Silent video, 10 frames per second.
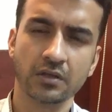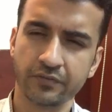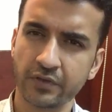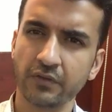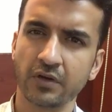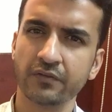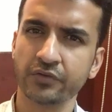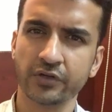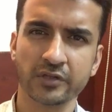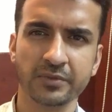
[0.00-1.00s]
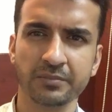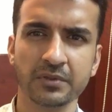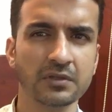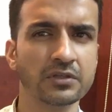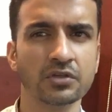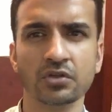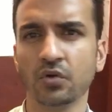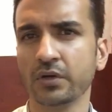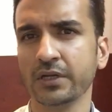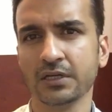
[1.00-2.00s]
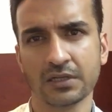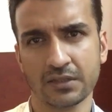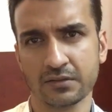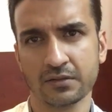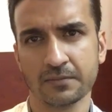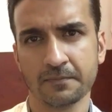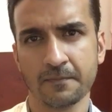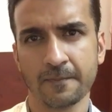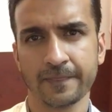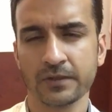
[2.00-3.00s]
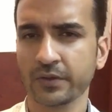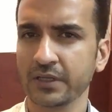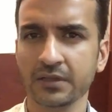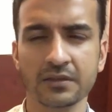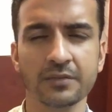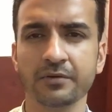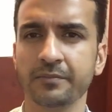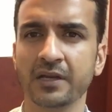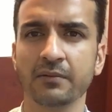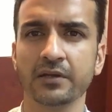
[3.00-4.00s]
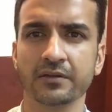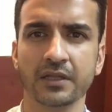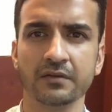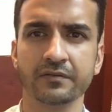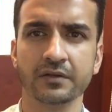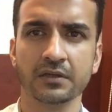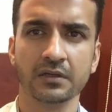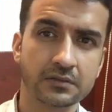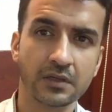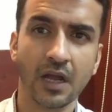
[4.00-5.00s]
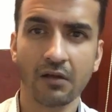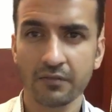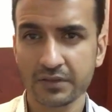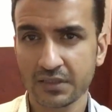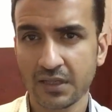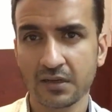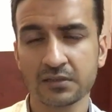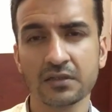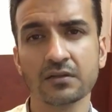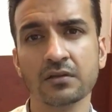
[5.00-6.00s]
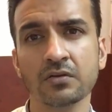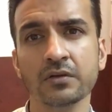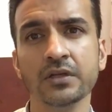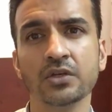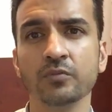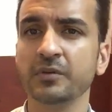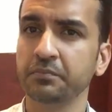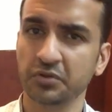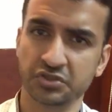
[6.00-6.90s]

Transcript: So if you are one of those people, you don't need classes. You can easily prepare by yourself. However, there are others who need to be